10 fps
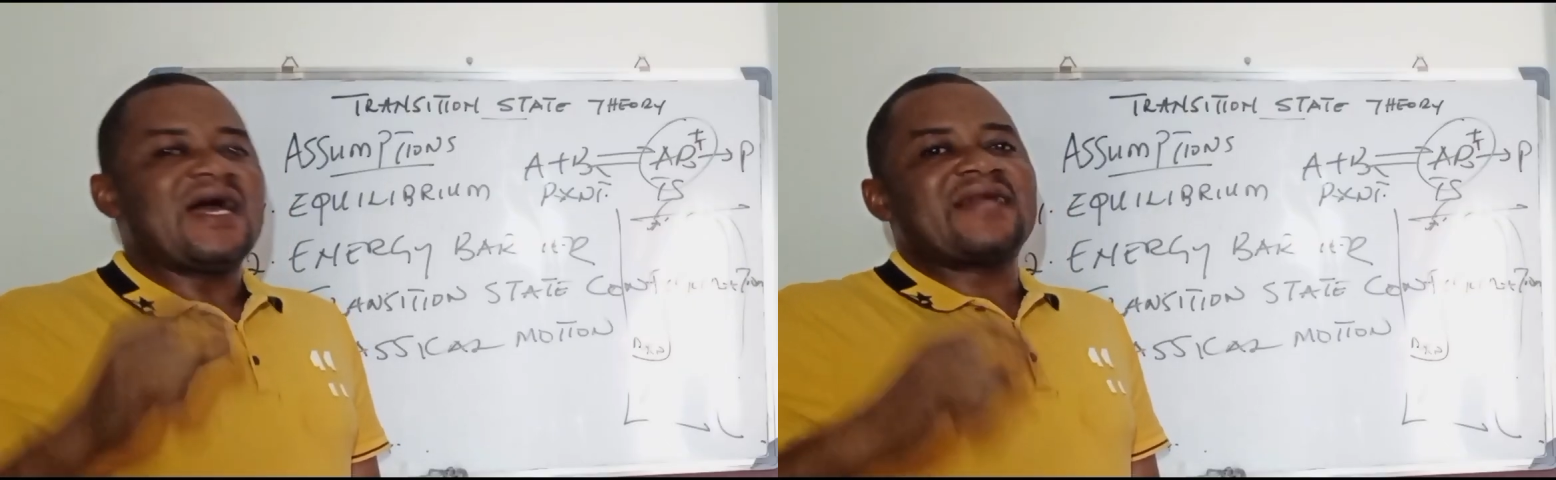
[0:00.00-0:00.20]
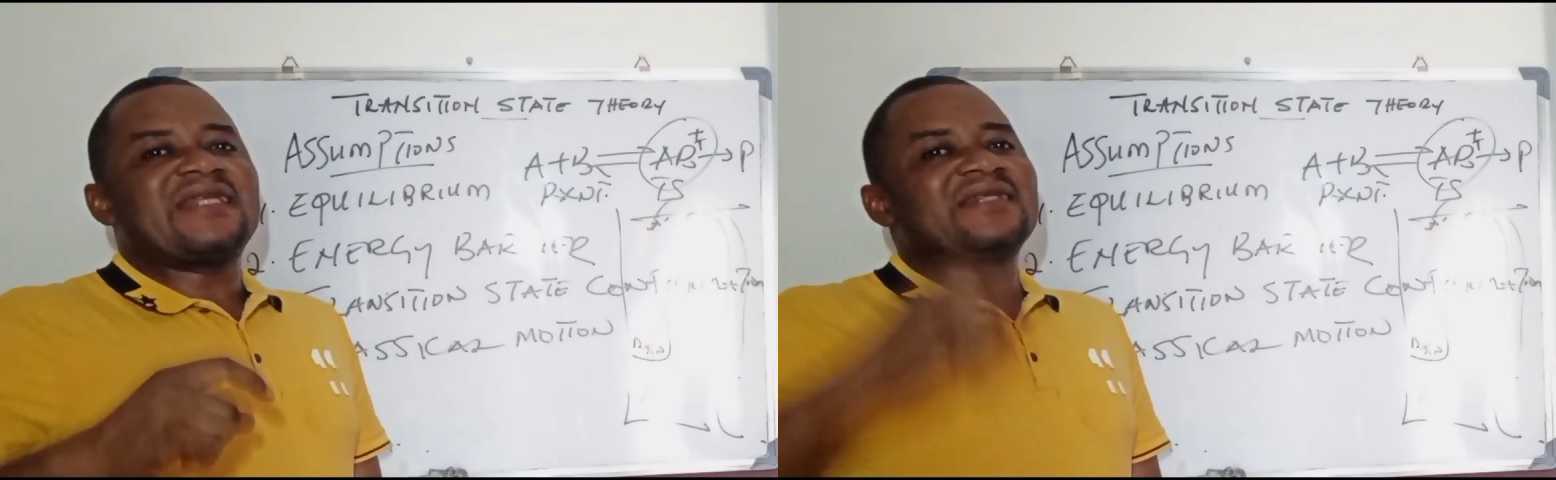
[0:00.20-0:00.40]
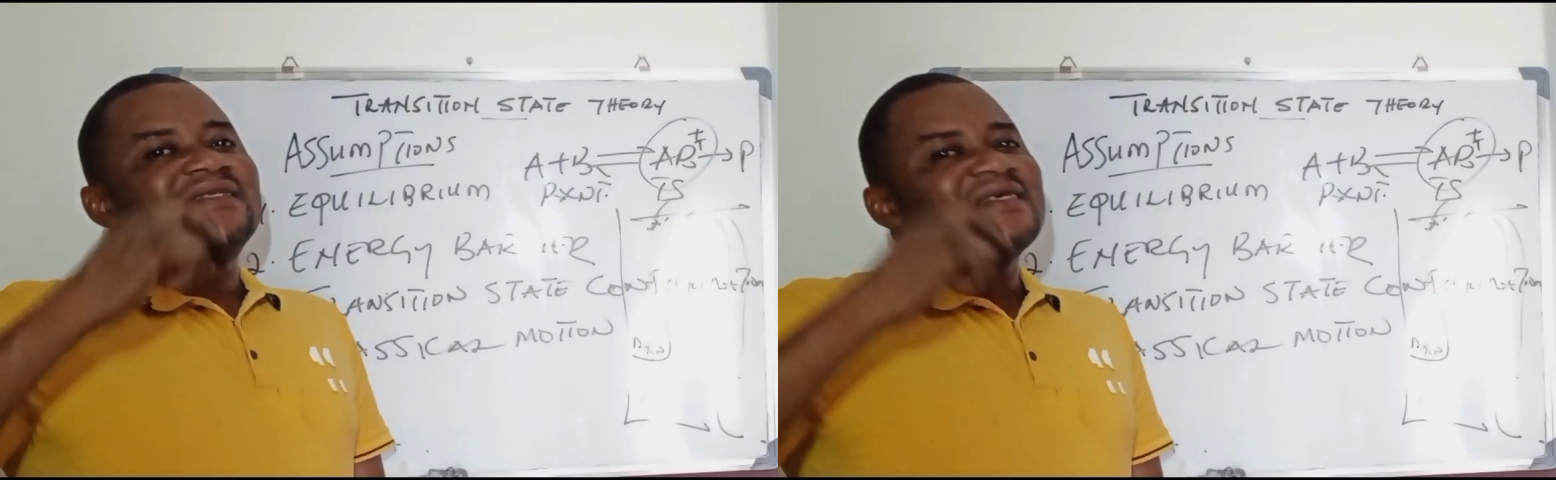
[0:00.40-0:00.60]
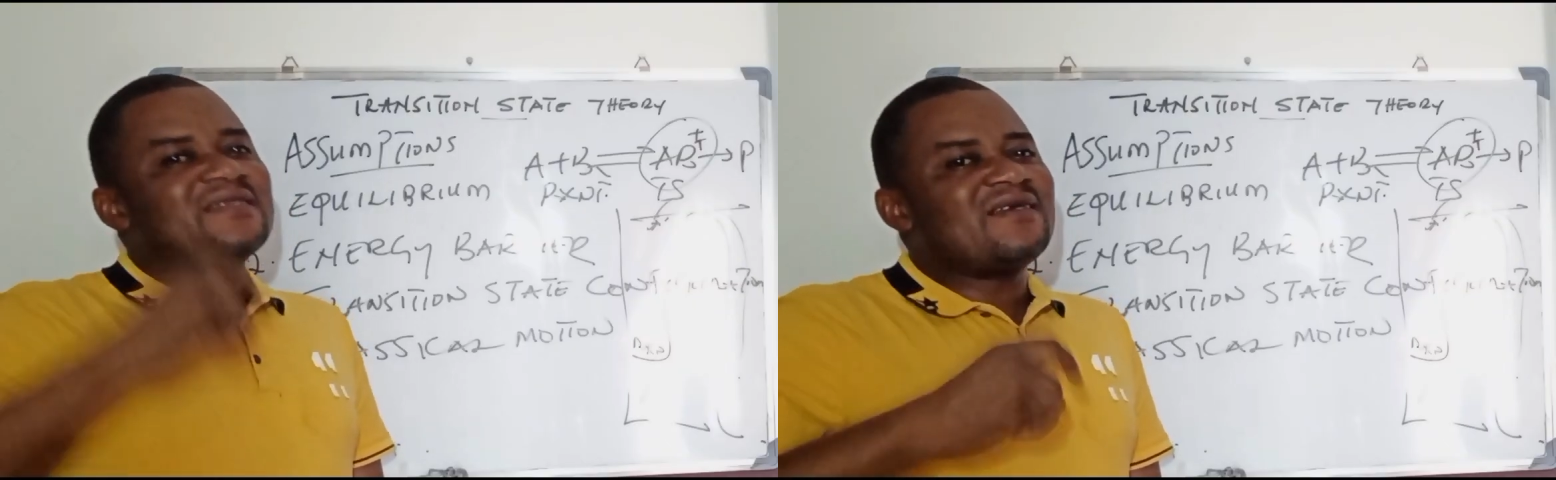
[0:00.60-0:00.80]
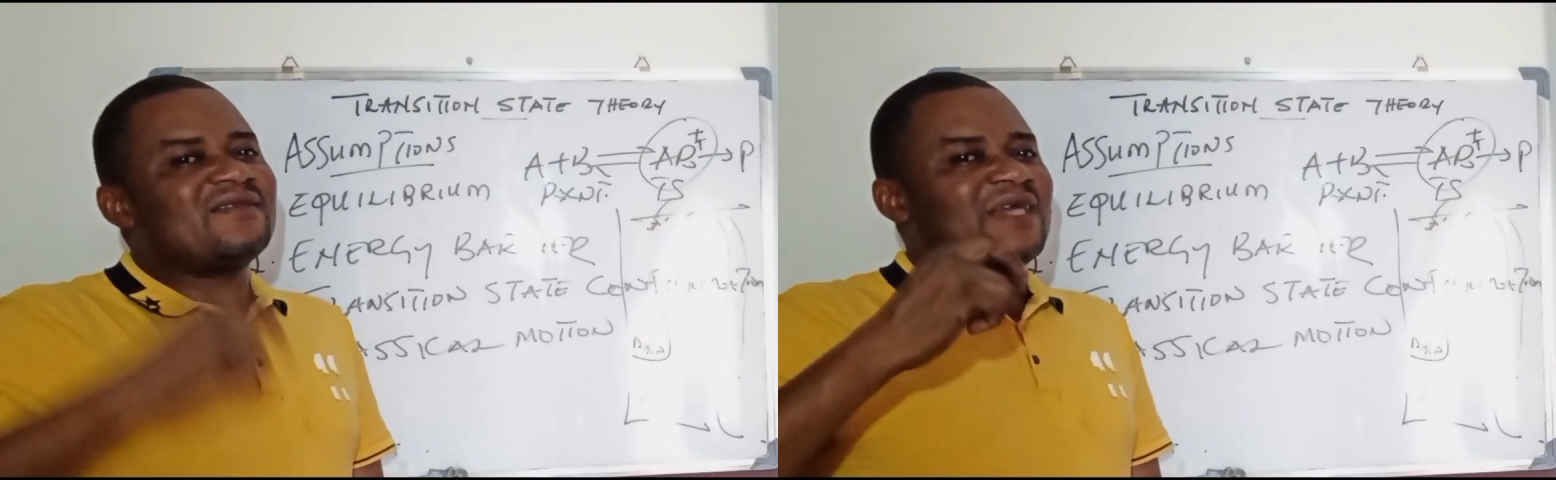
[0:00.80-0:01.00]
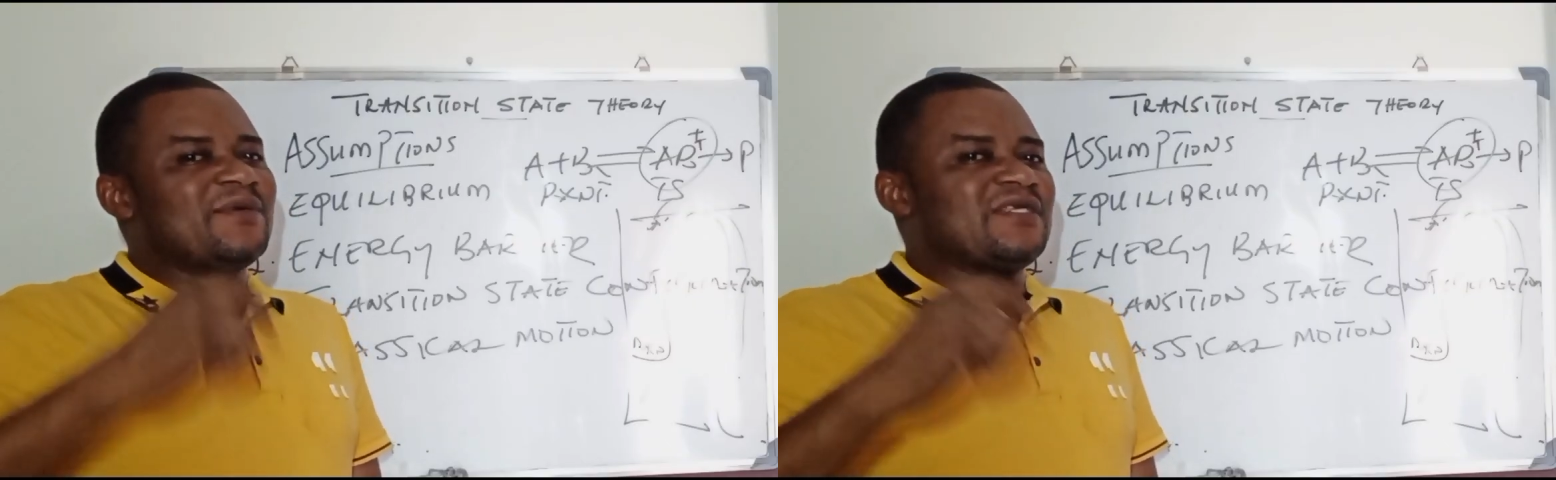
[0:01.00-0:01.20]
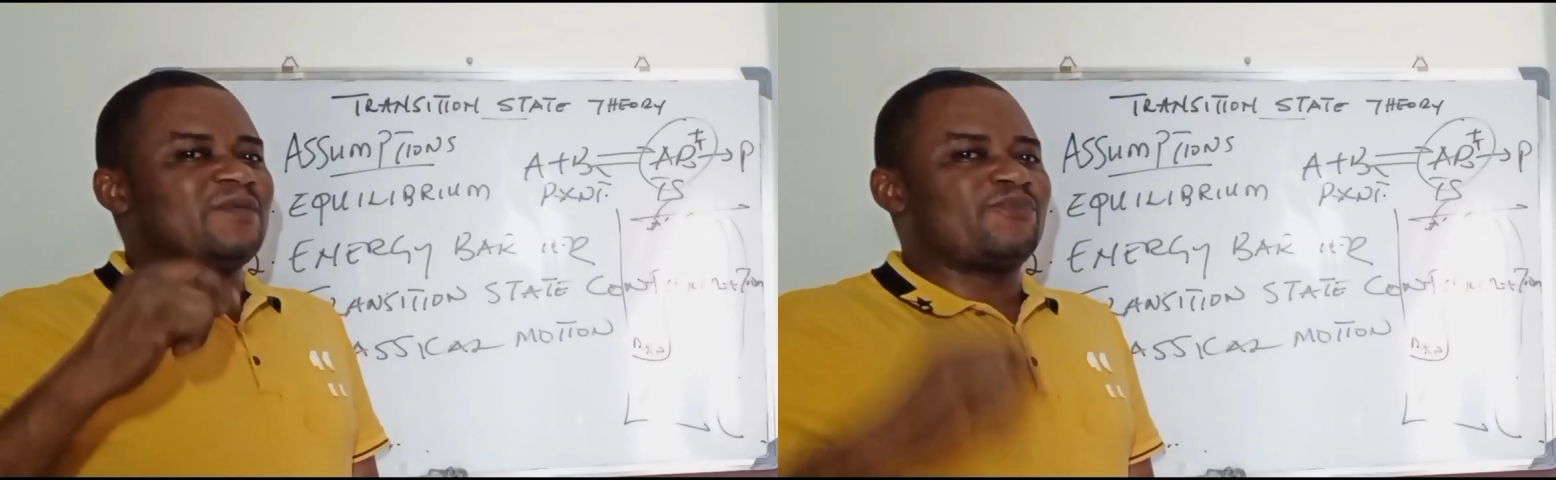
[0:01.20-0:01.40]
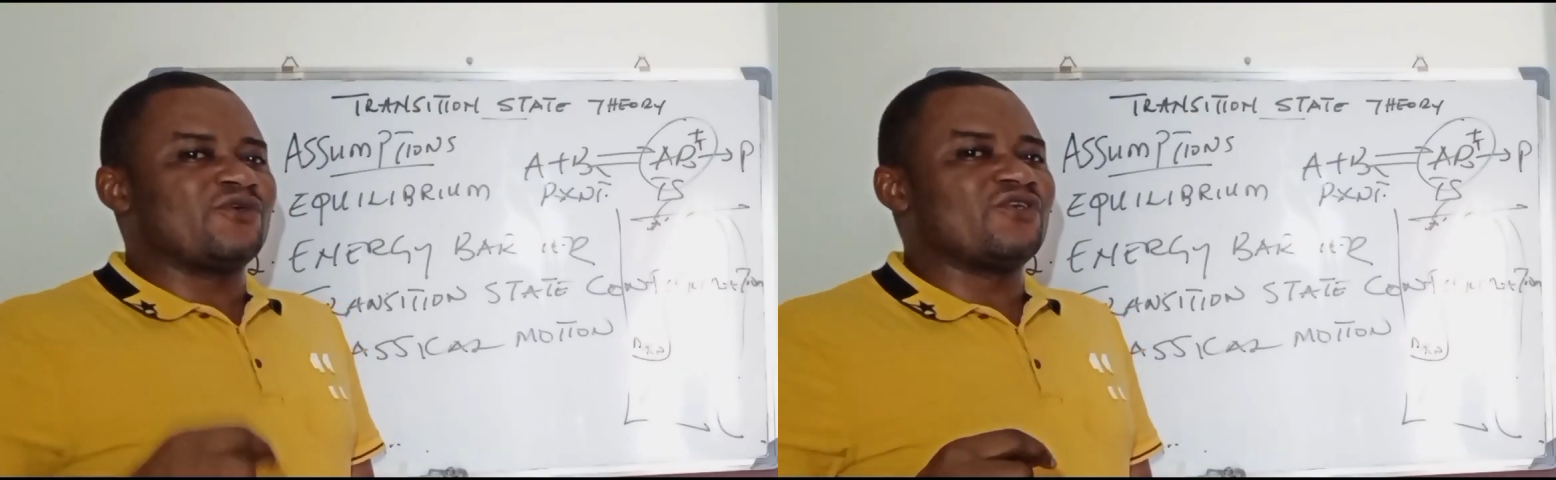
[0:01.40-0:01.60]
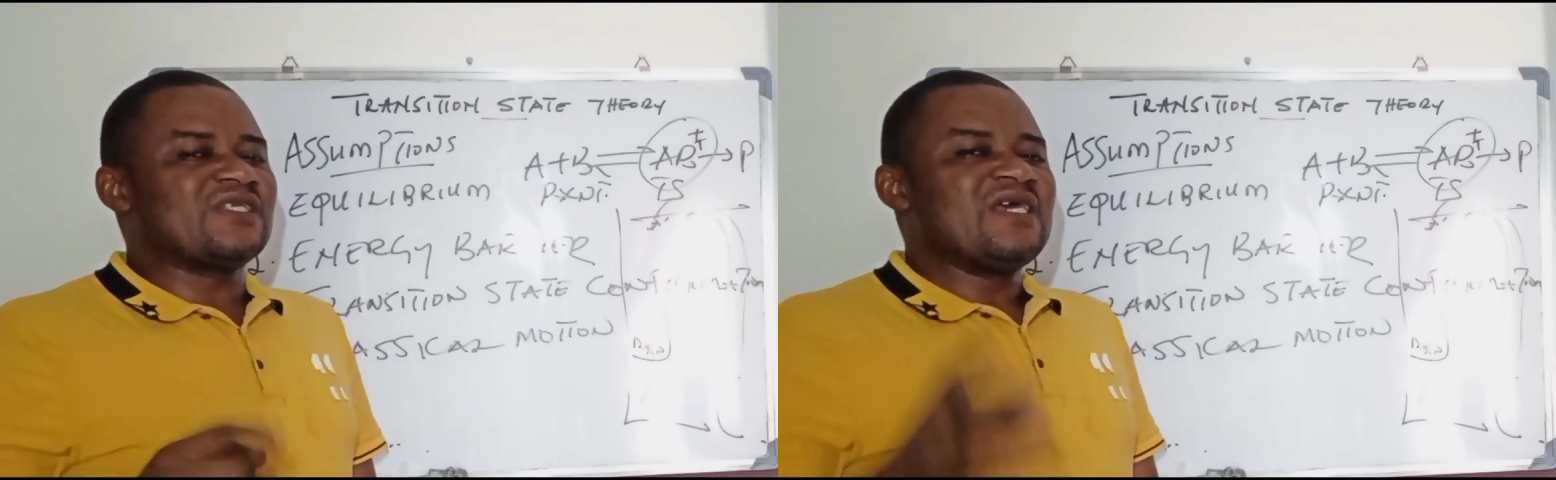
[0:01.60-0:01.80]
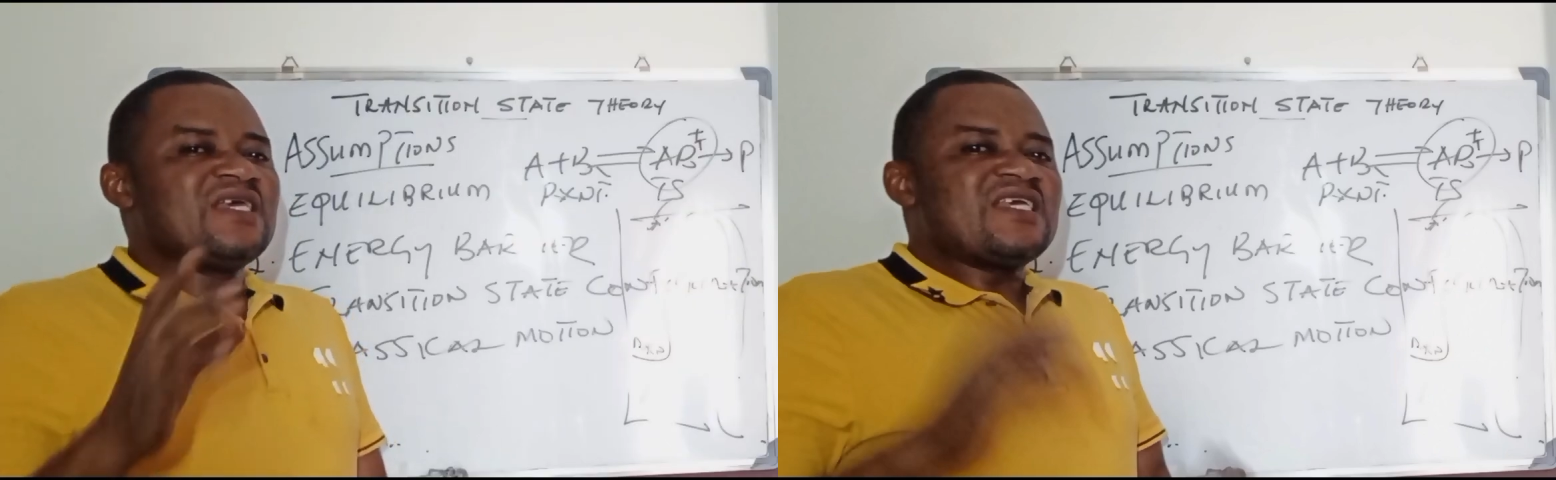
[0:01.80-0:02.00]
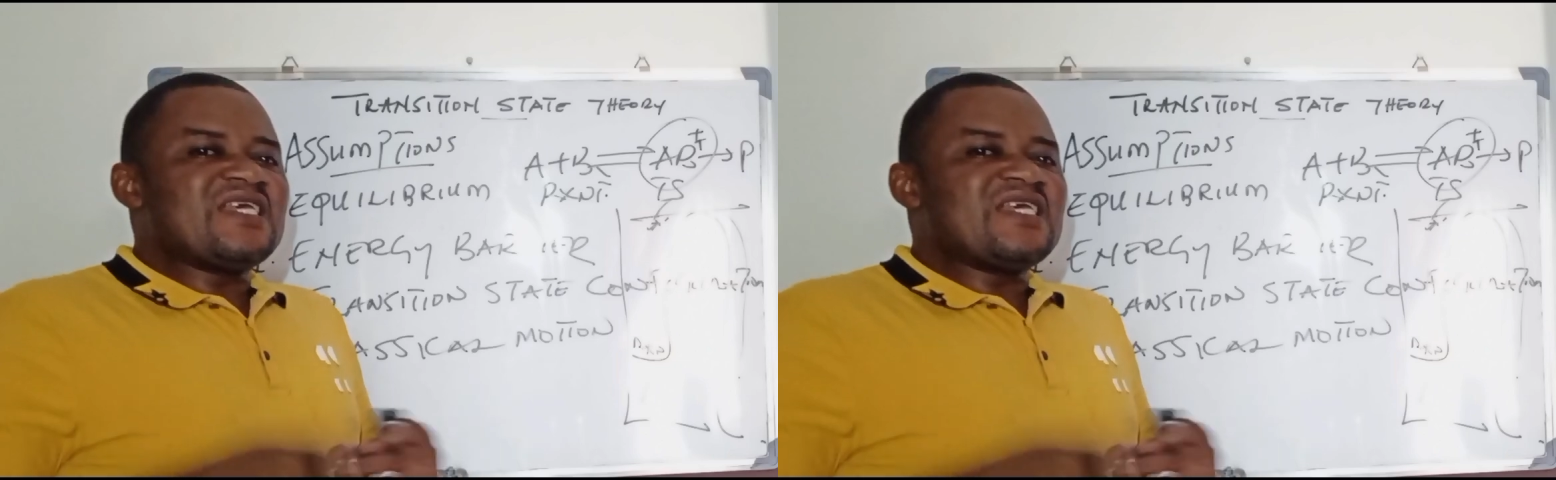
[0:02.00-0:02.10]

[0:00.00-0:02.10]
and that this intermediate product